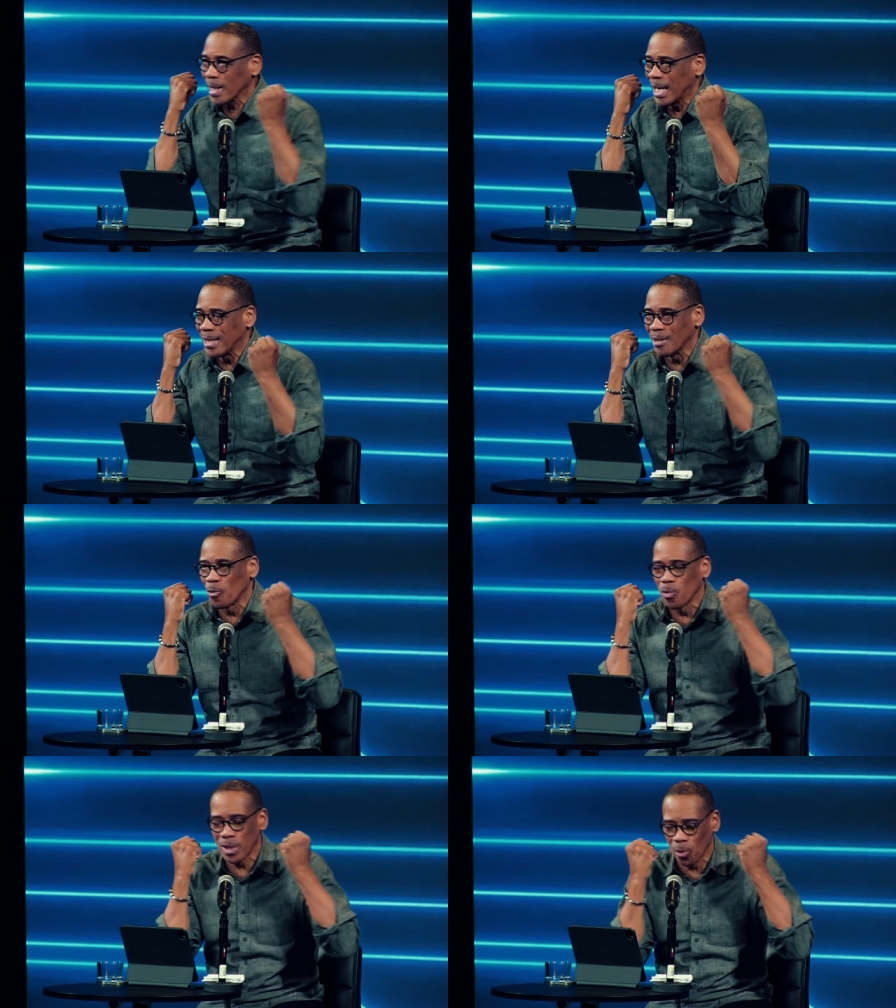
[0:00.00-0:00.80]
and the
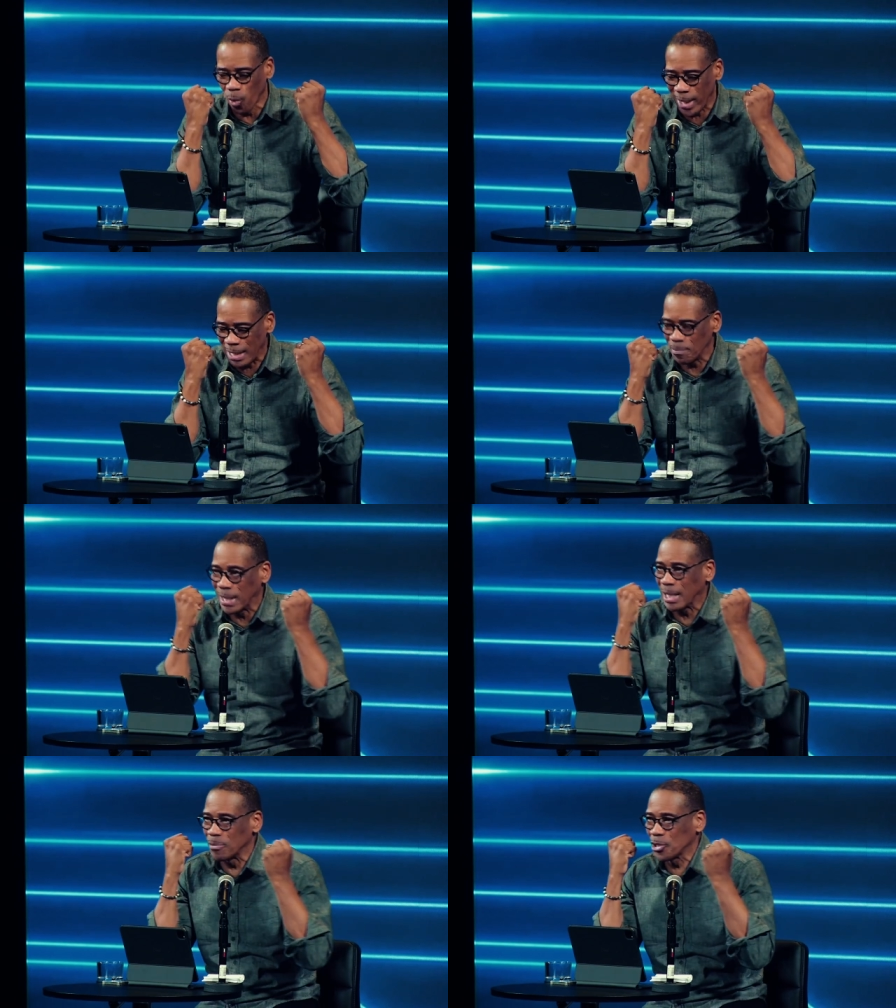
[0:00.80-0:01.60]
the weight
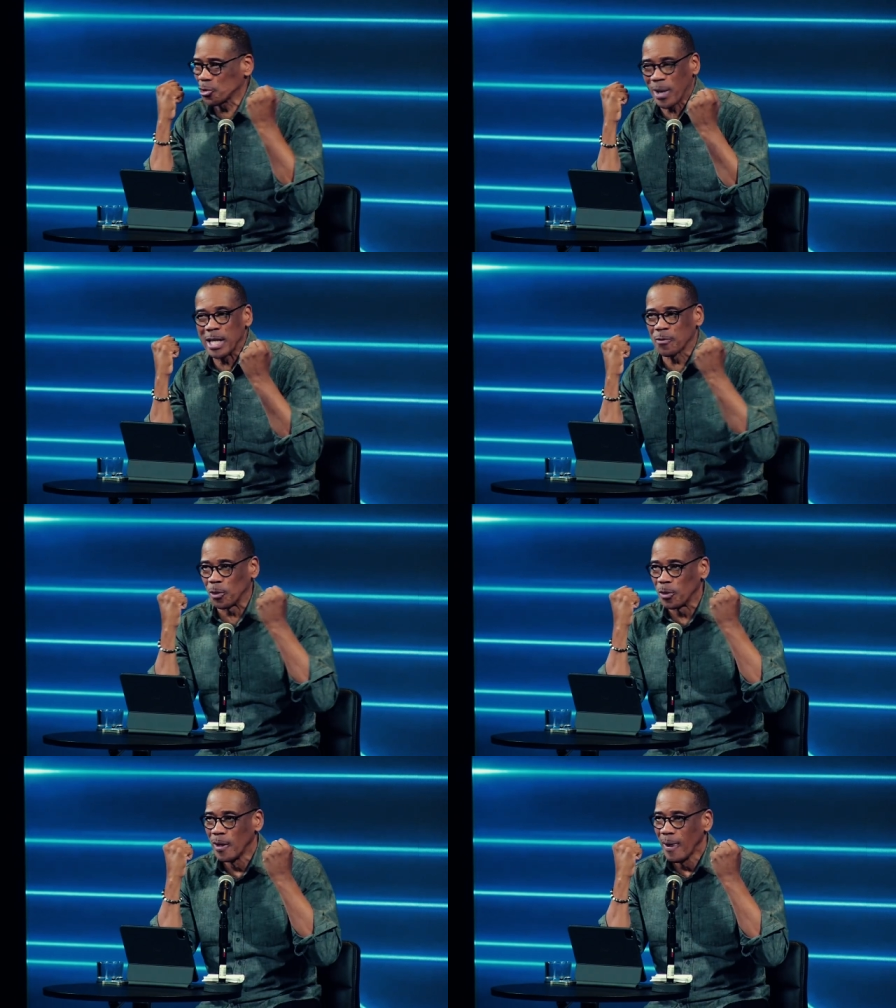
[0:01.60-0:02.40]
becomes strainful